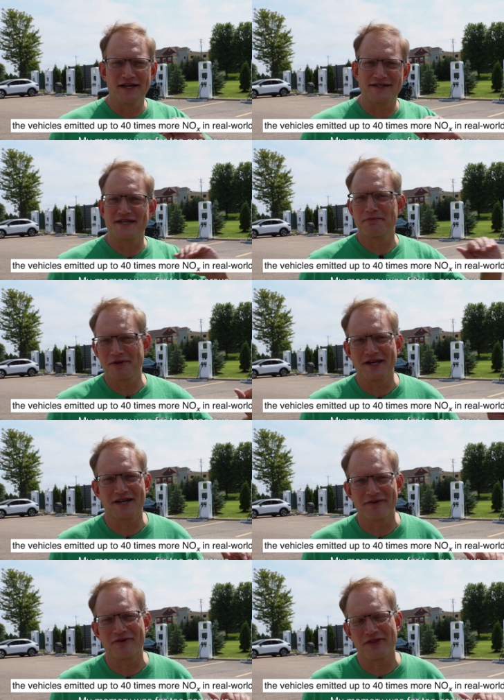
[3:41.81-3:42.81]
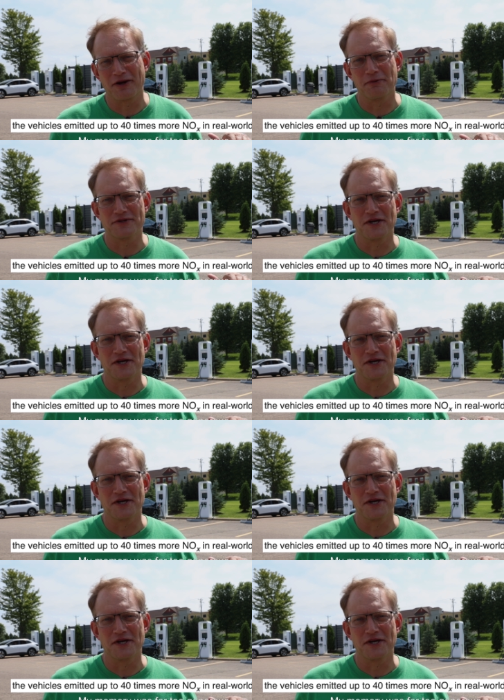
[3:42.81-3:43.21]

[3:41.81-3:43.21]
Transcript: it seemed like everything was